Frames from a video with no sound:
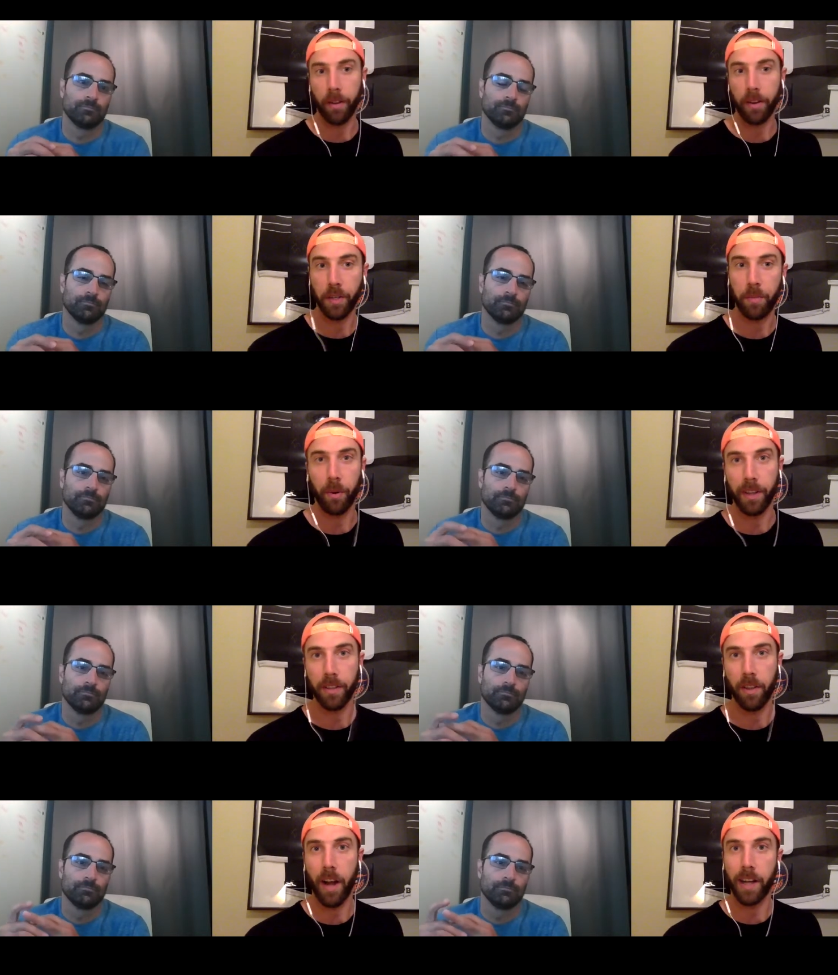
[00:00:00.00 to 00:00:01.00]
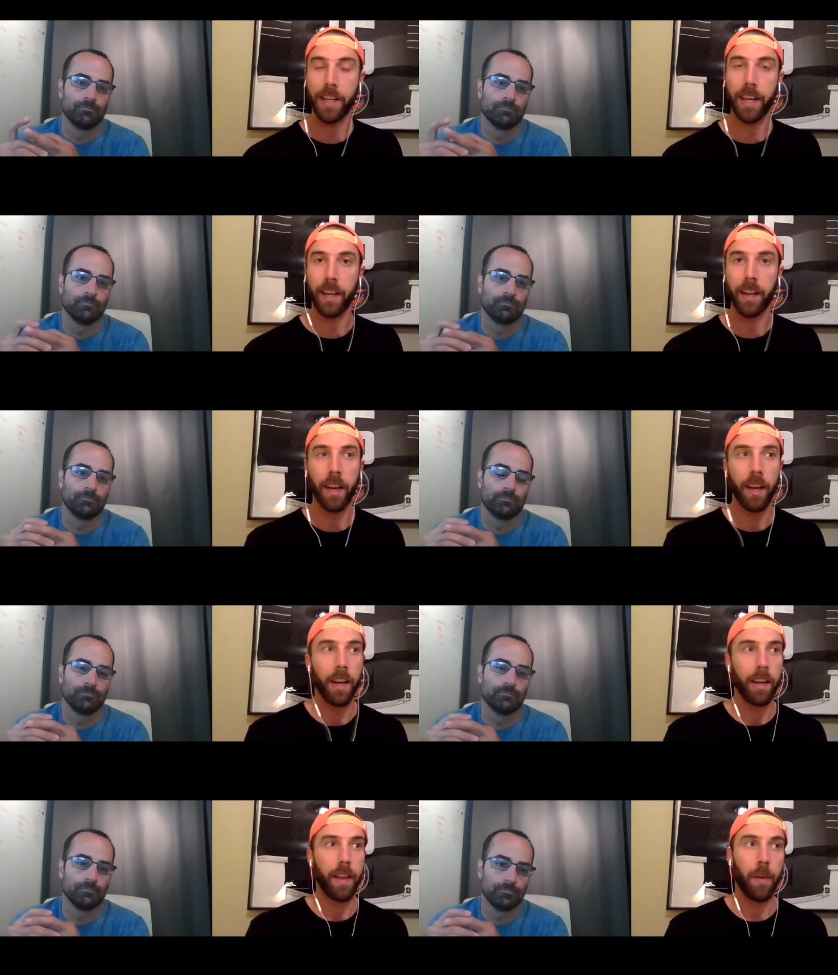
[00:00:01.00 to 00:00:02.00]
Speaker 1: of their experience locked in
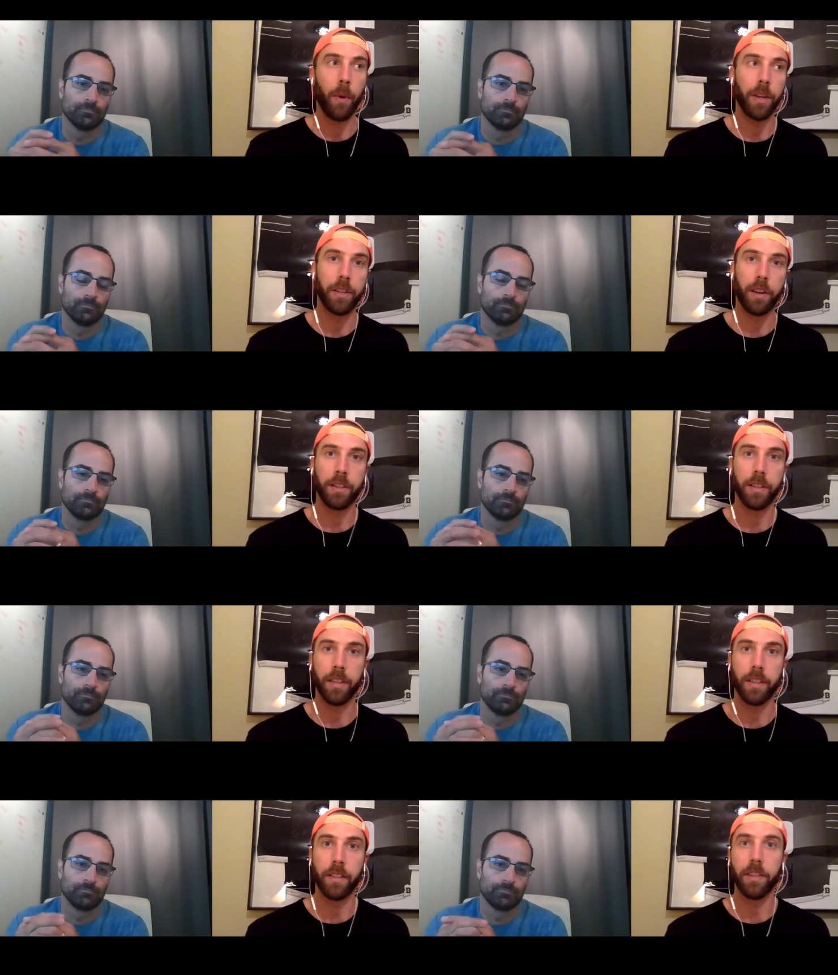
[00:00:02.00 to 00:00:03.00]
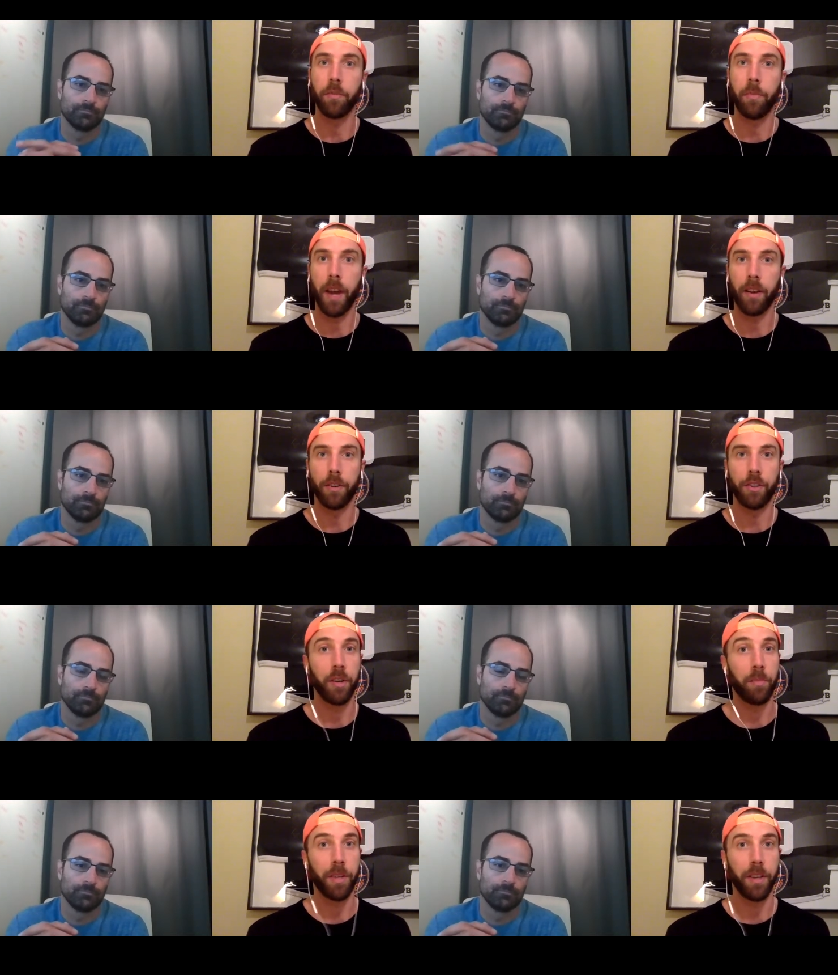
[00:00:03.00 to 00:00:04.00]
that want to start to to do better or
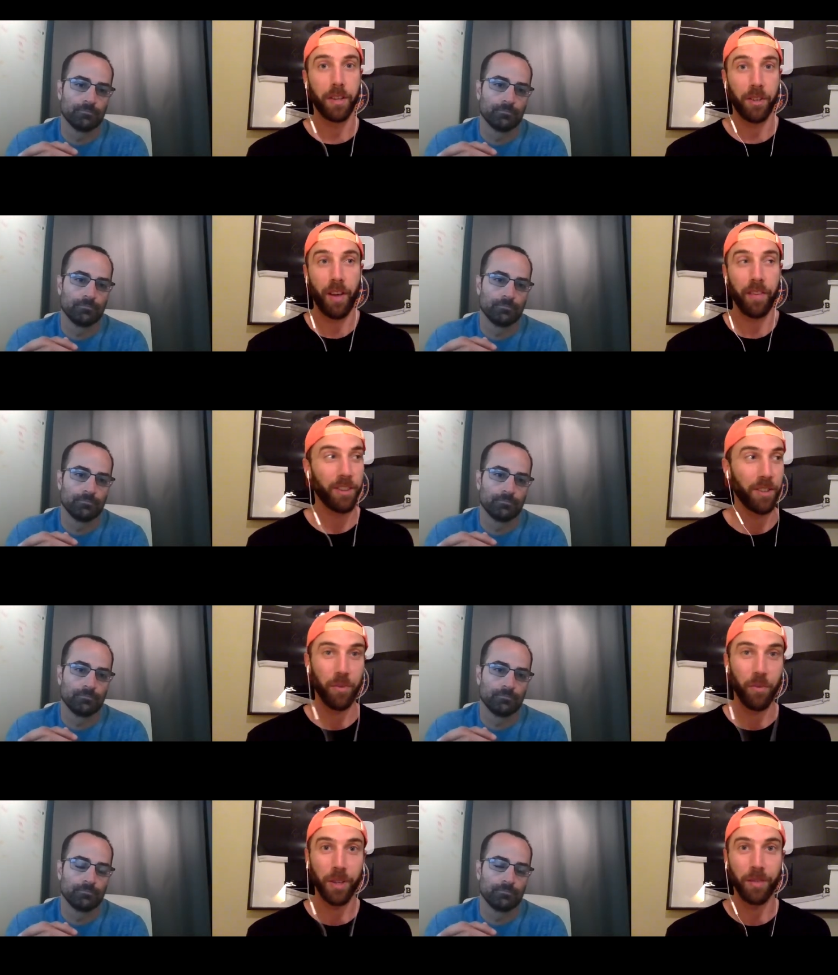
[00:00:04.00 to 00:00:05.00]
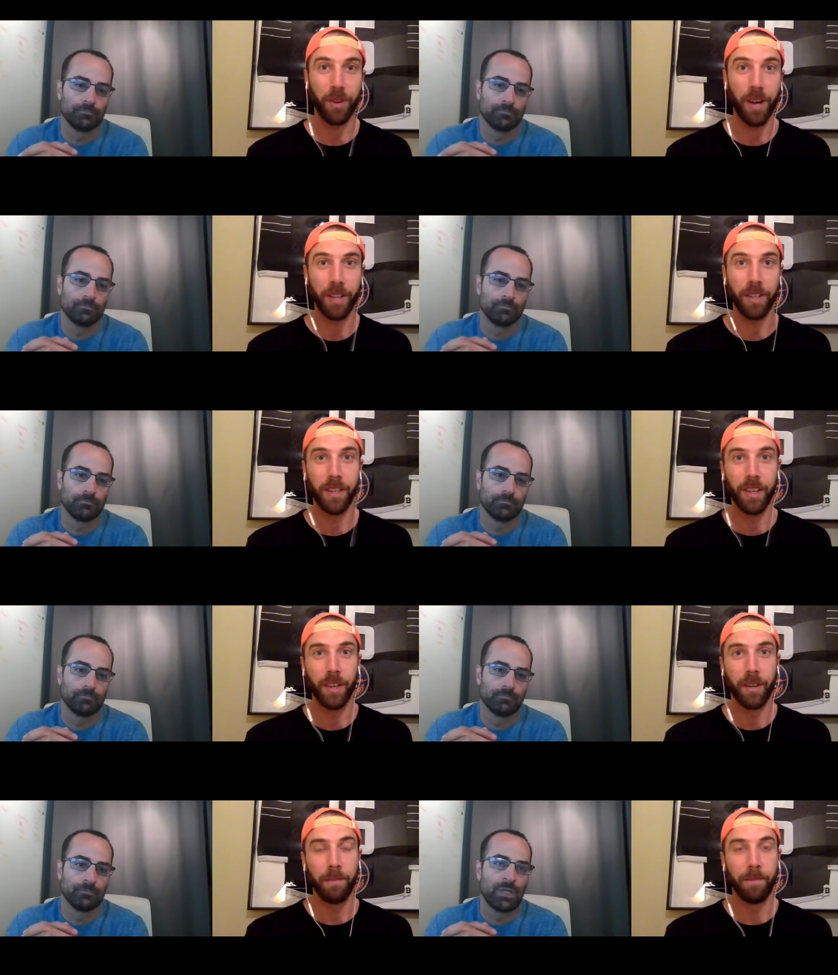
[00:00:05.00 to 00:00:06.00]
should it be as obvious as it was for us
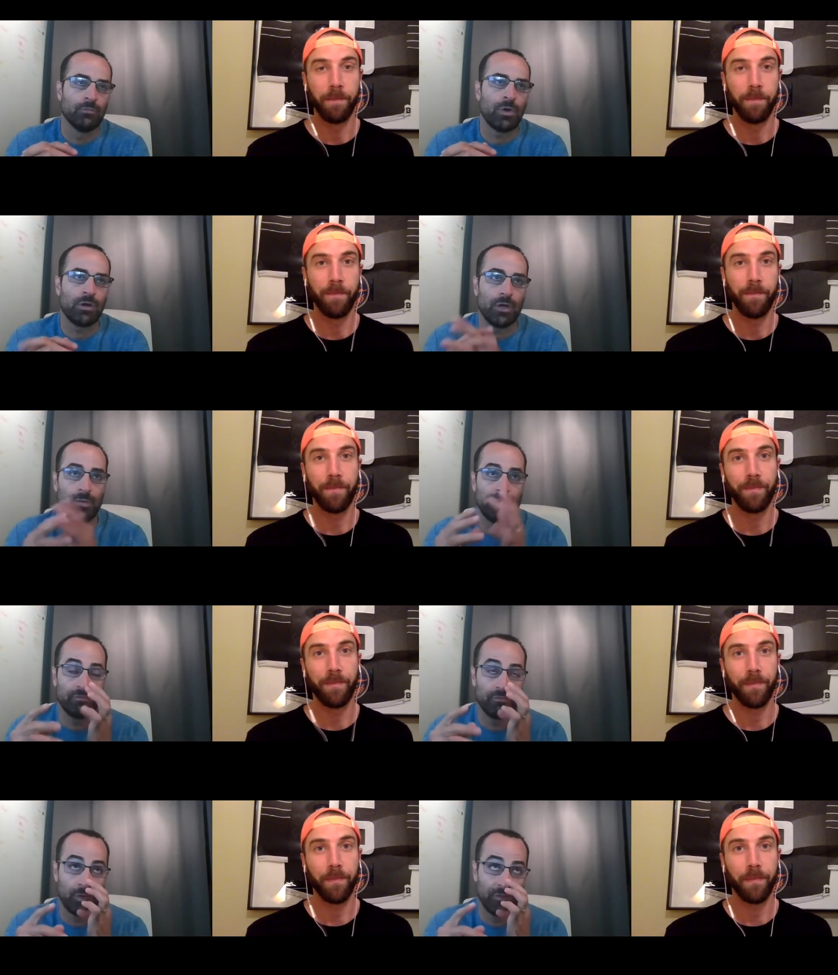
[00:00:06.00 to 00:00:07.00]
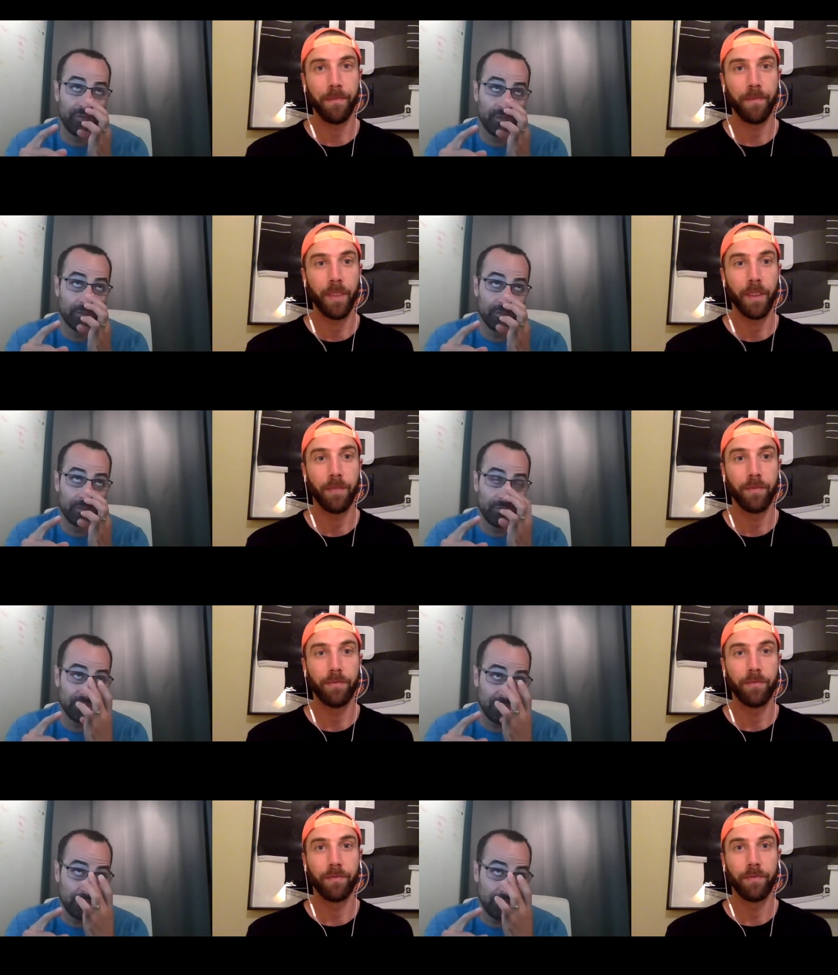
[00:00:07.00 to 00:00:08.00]
Speaker 2: well i mean one thing you know it's
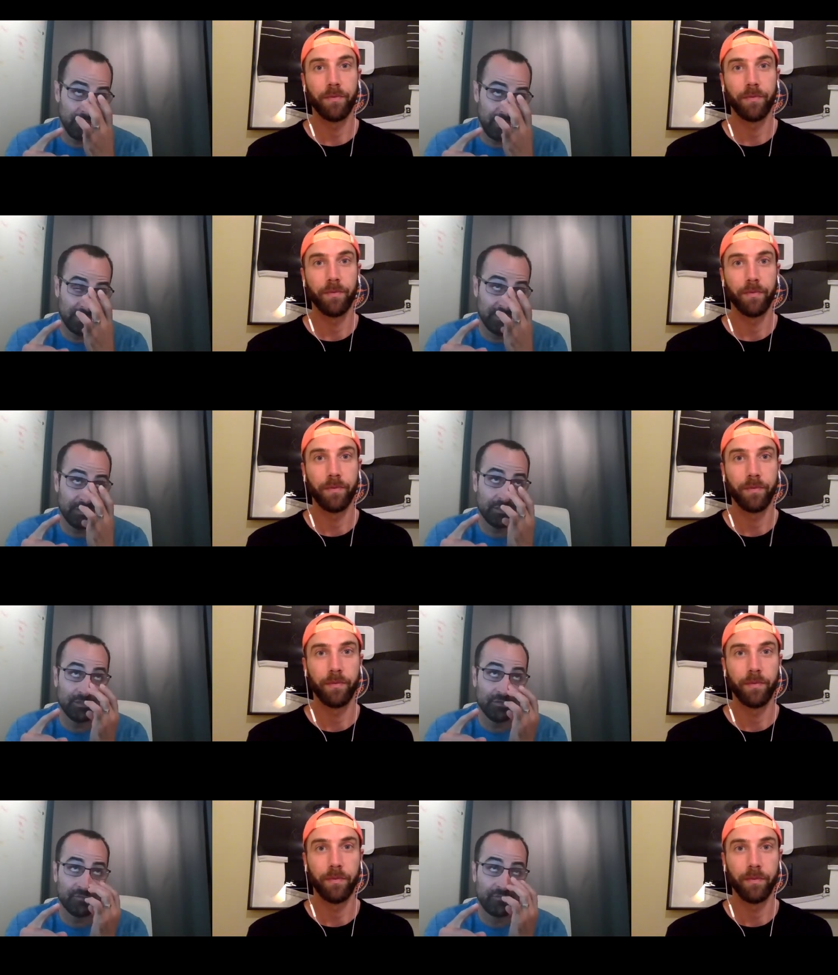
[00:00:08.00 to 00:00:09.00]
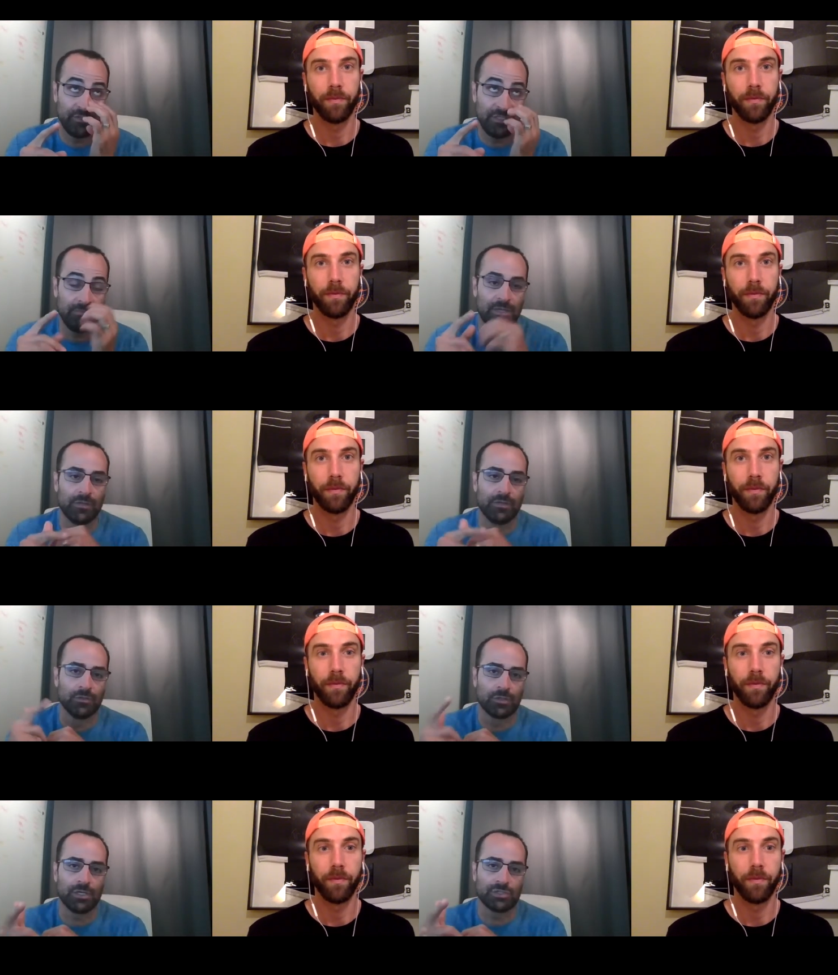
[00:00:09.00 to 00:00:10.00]
the idea of emailing your
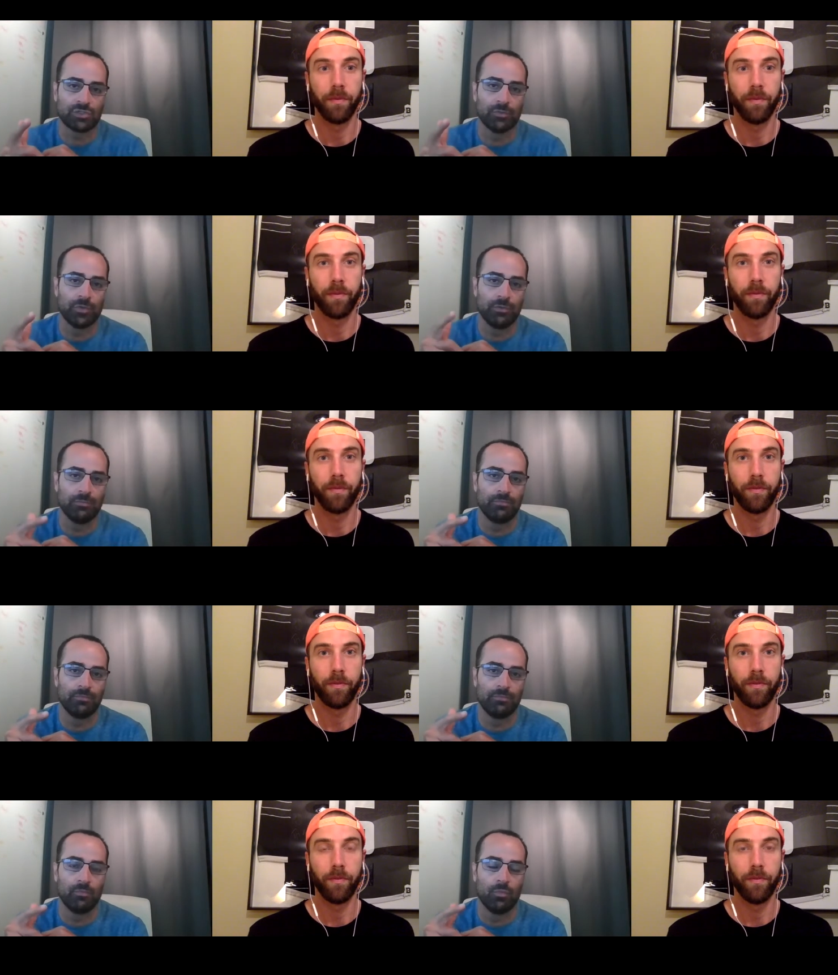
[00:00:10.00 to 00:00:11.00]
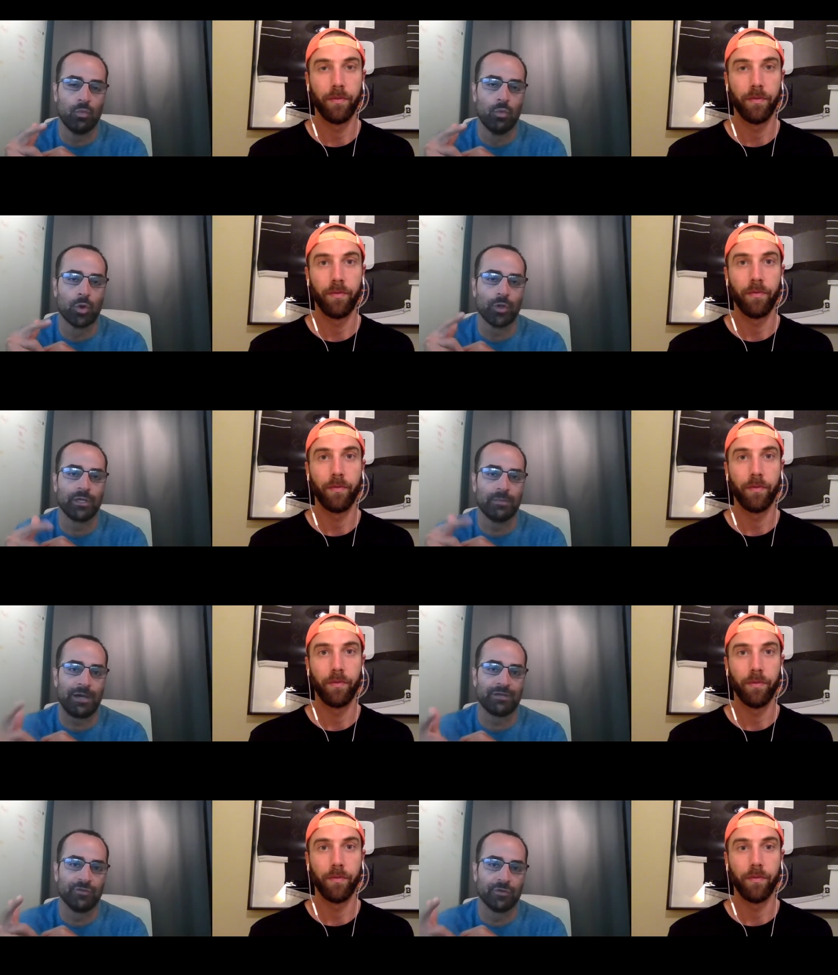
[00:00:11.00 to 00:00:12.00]
customer and worrying about if they're going